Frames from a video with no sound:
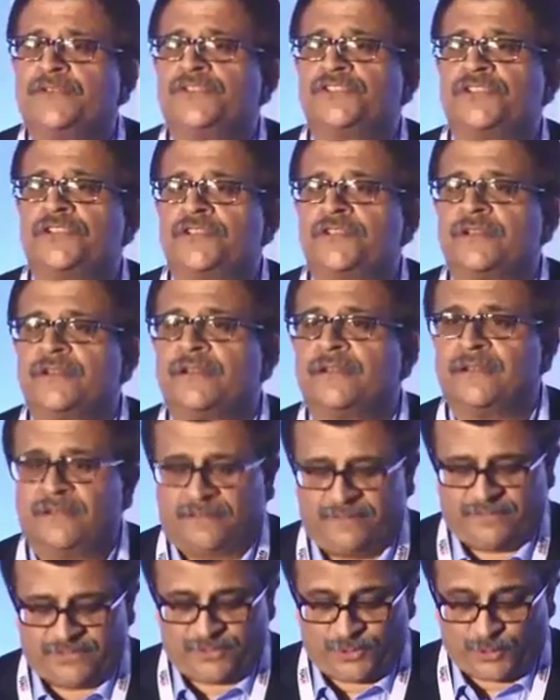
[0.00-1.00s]
to children.
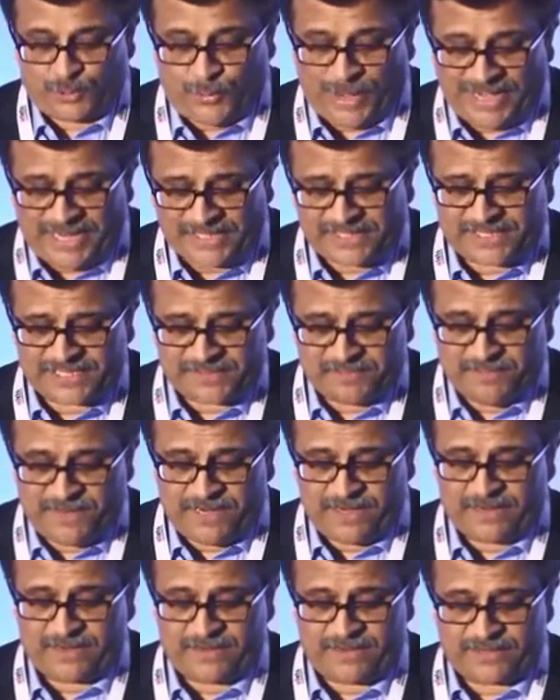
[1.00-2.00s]
So 26
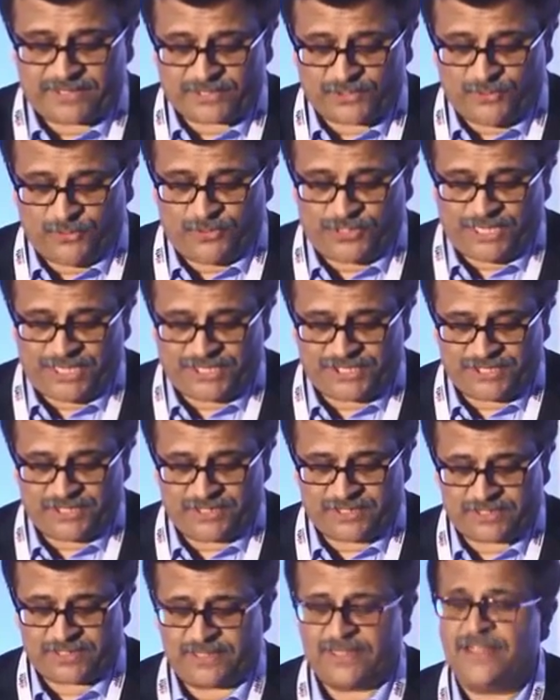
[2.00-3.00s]
million school
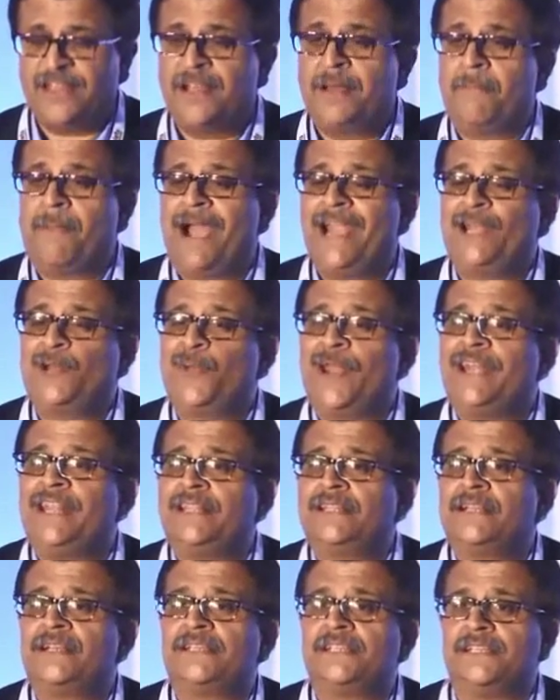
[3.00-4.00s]
teachers by
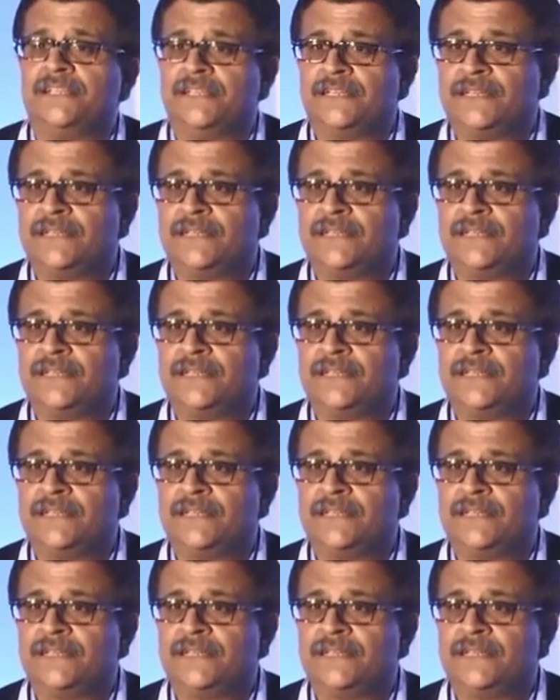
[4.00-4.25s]
2030.